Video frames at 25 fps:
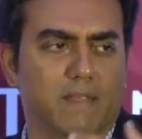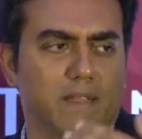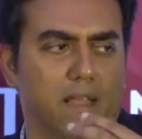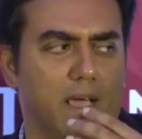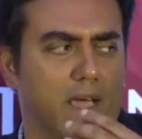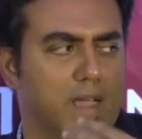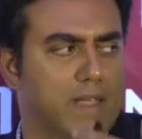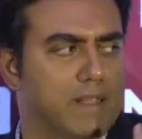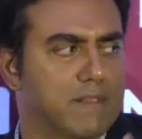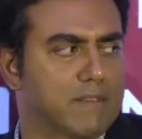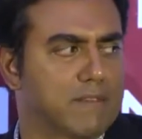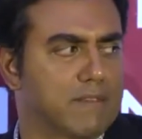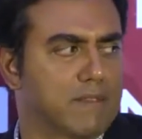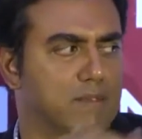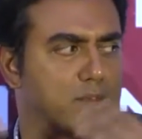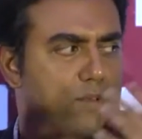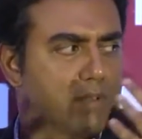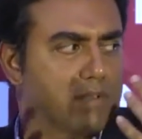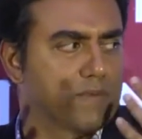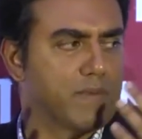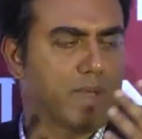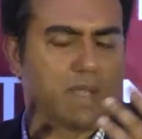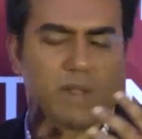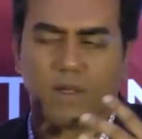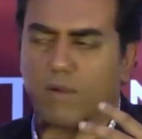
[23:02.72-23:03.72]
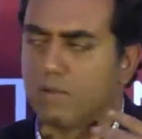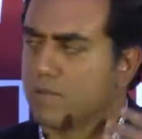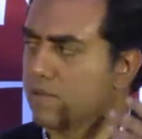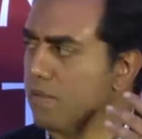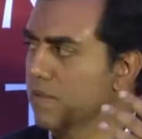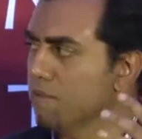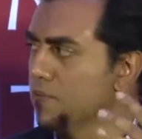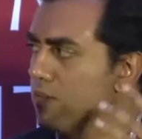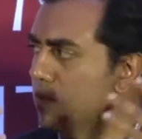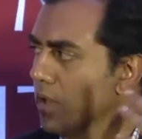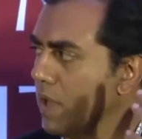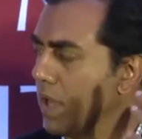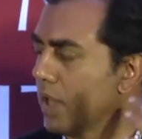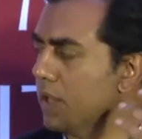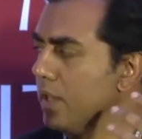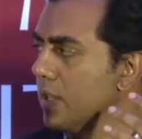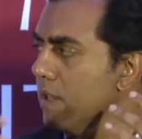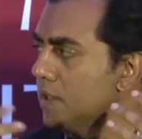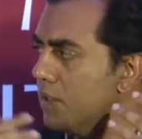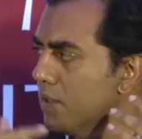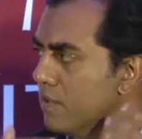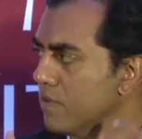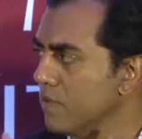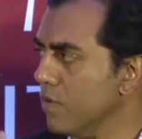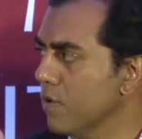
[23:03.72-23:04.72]
and aisles in those warehouses, and
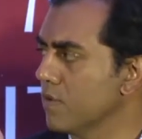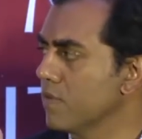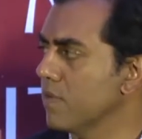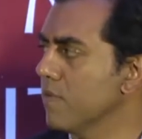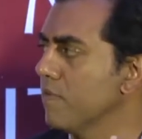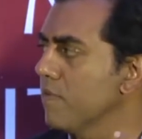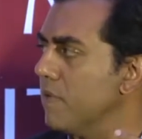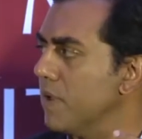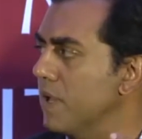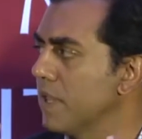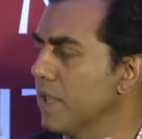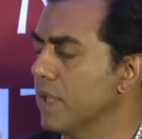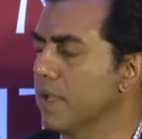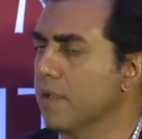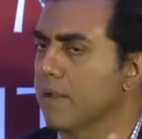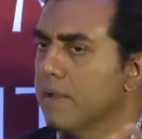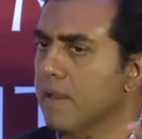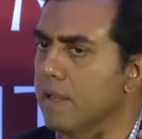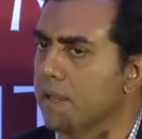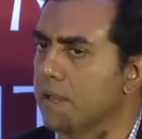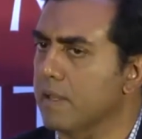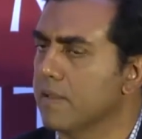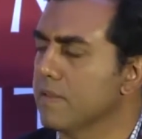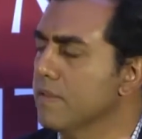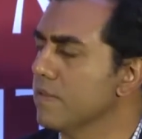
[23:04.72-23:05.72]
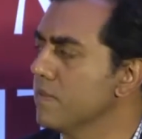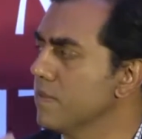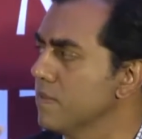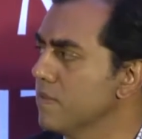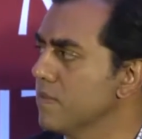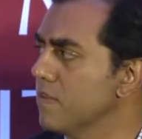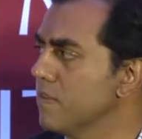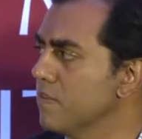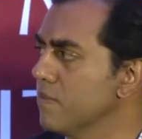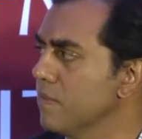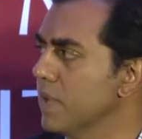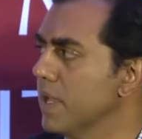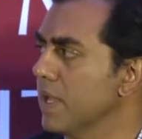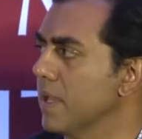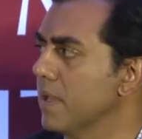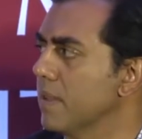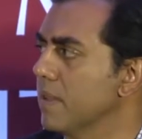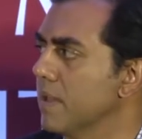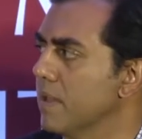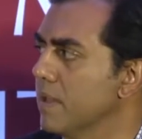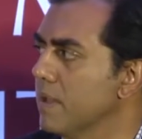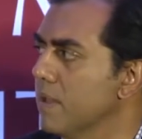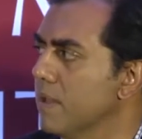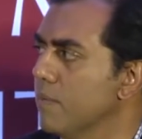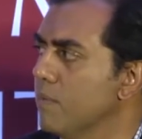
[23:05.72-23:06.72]
then there's lots of fatigue, right, and this is just making
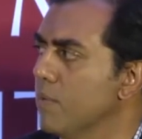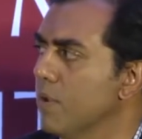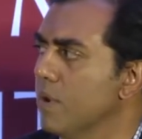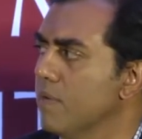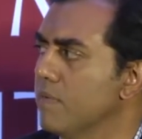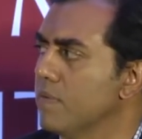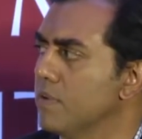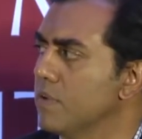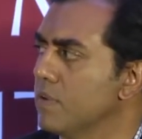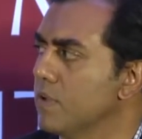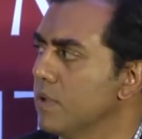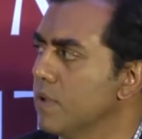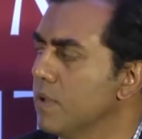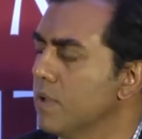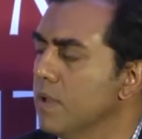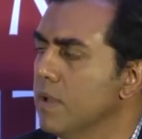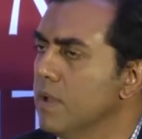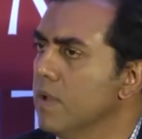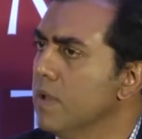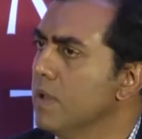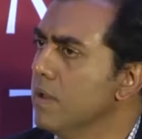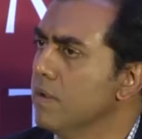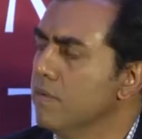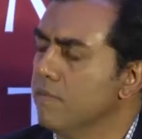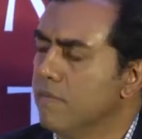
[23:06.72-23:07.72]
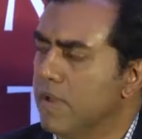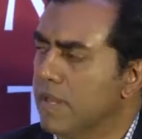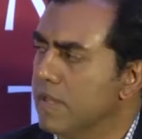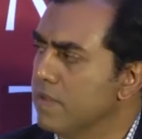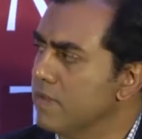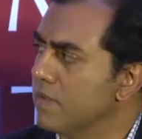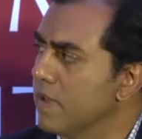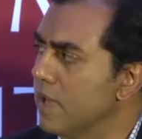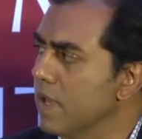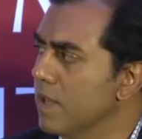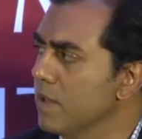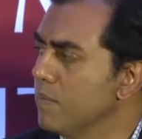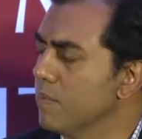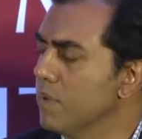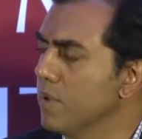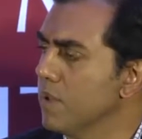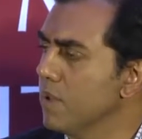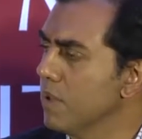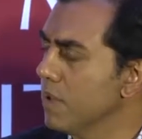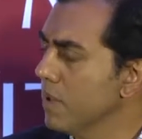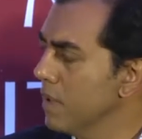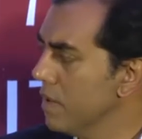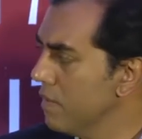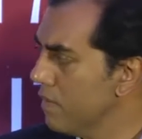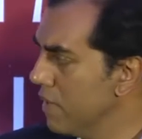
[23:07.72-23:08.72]
that more efficient. Very
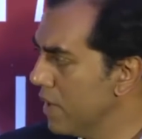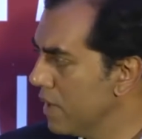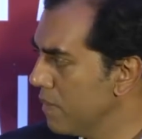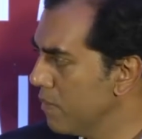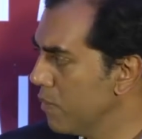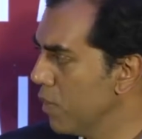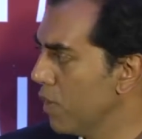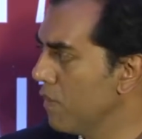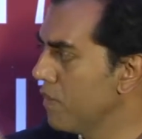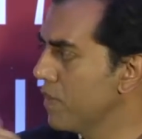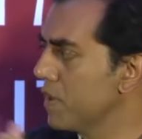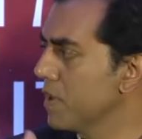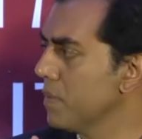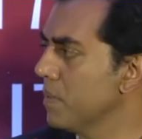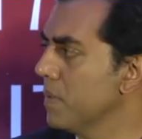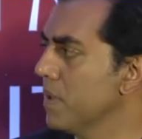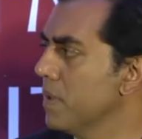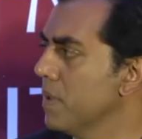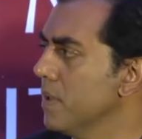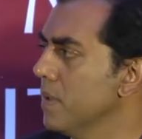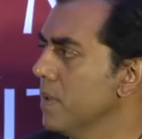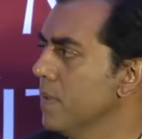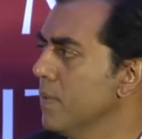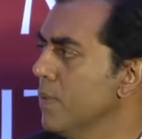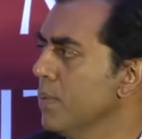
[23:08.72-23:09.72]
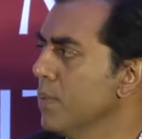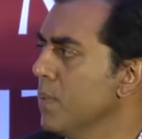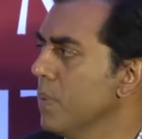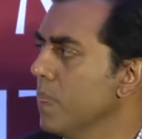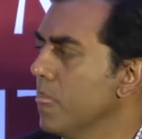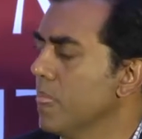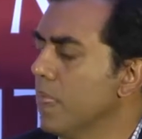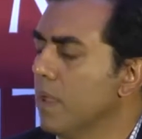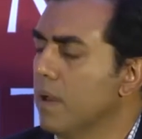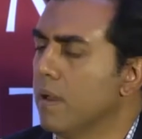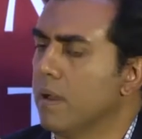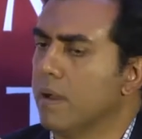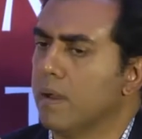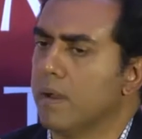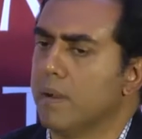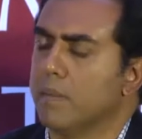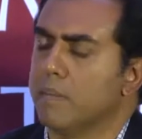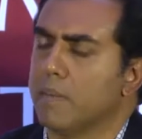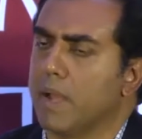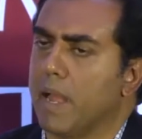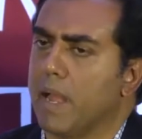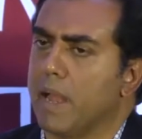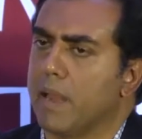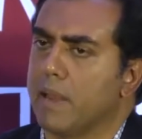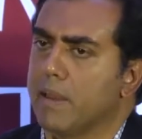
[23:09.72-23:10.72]
scalable, very profitable,
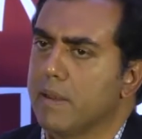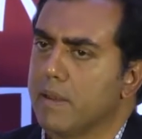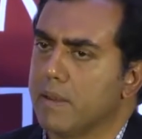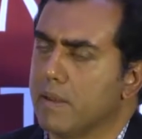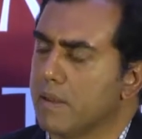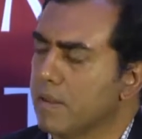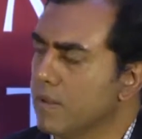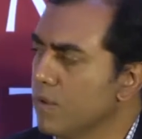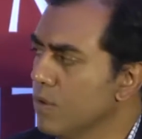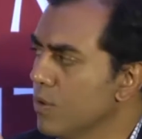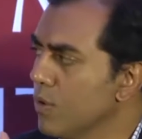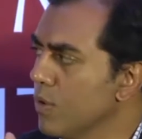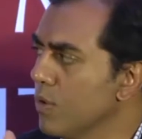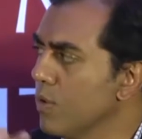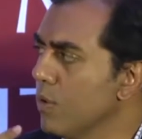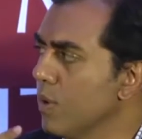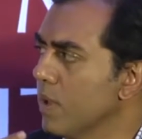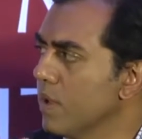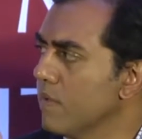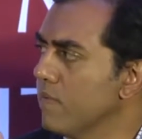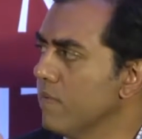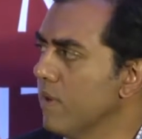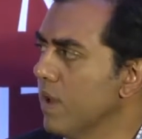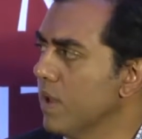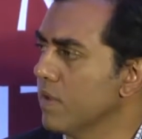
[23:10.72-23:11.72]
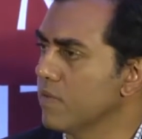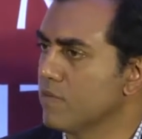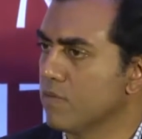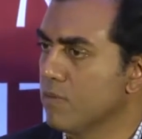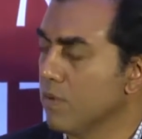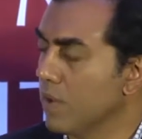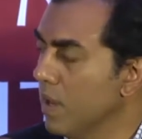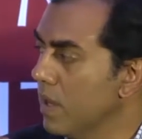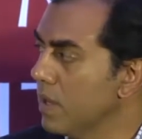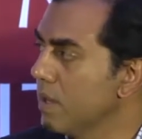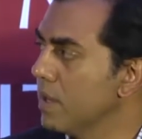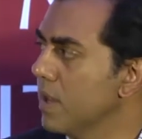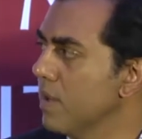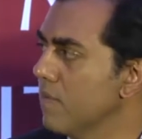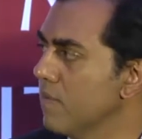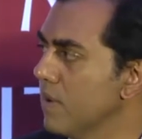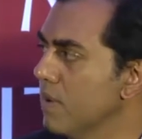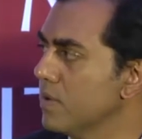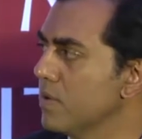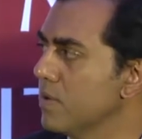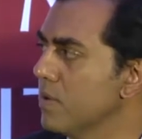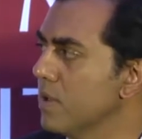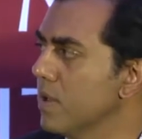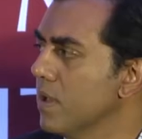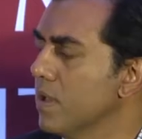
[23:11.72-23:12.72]
and growing fast, so
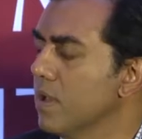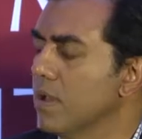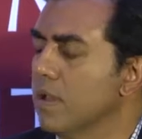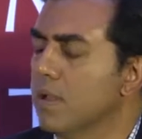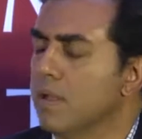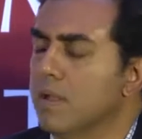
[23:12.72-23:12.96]
unconventional.